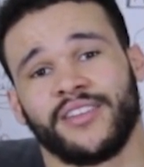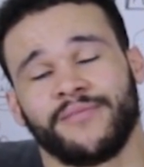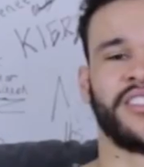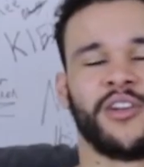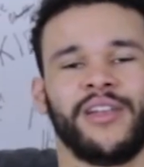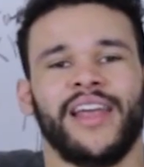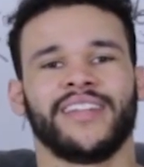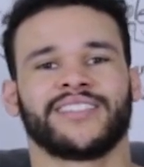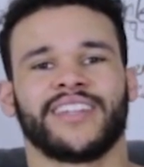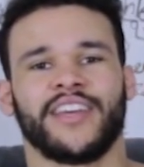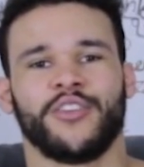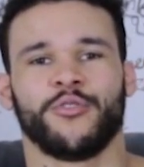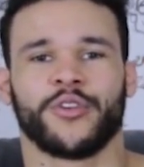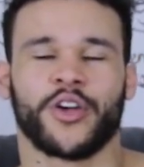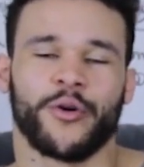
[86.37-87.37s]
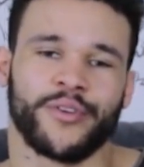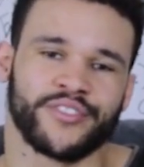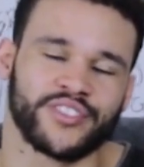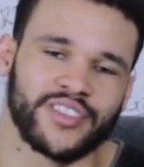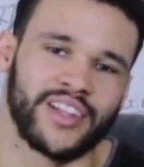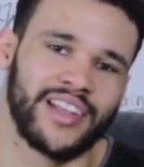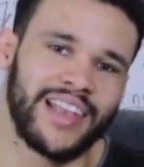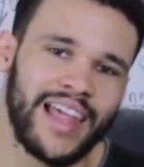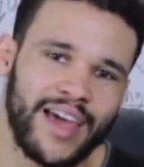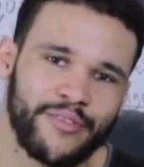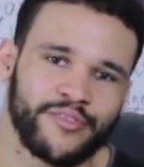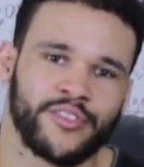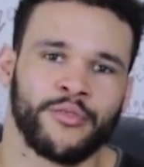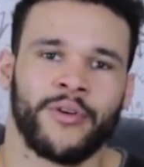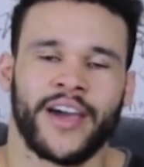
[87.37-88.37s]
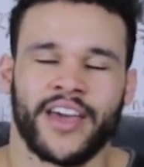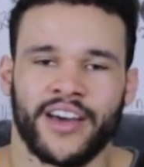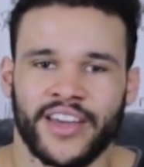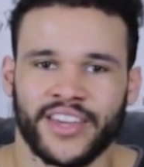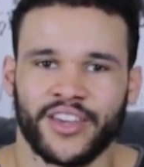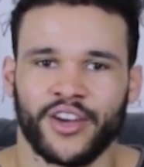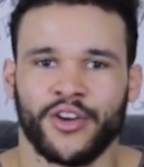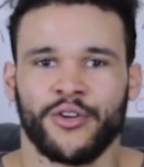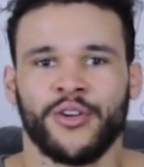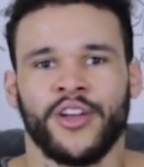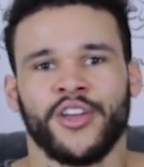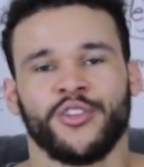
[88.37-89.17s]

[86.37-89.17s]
So let's say you were going to the left the way I go,